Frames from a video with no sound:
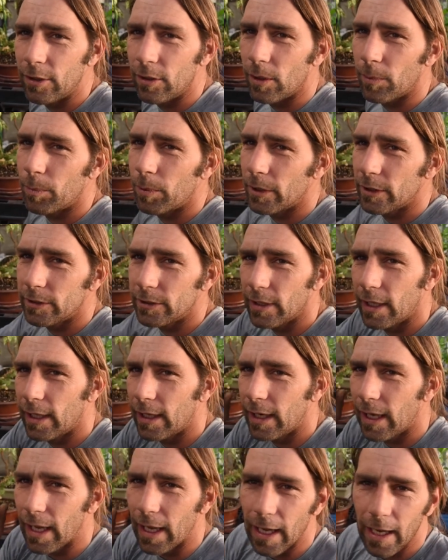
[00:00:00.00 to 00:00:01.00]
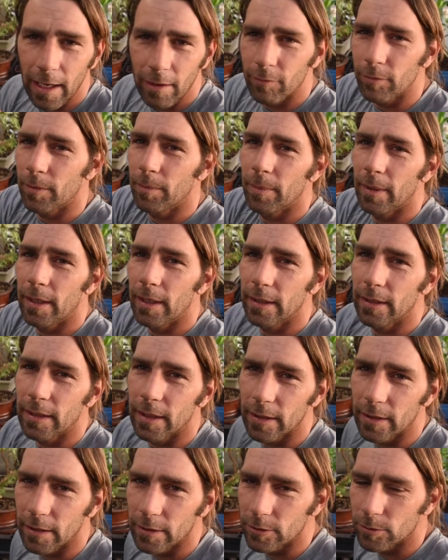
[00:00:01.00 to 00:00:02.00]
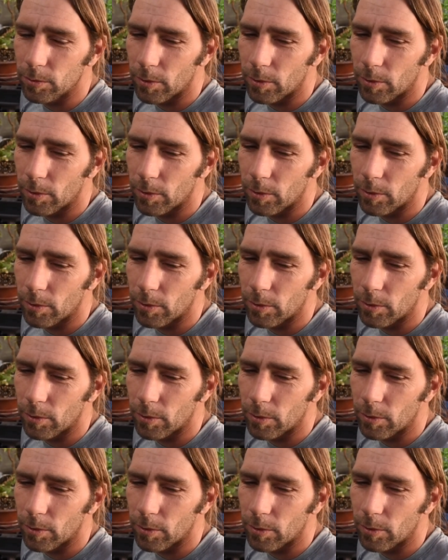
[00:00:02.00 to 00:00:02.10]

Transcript: do appreciate everybody that does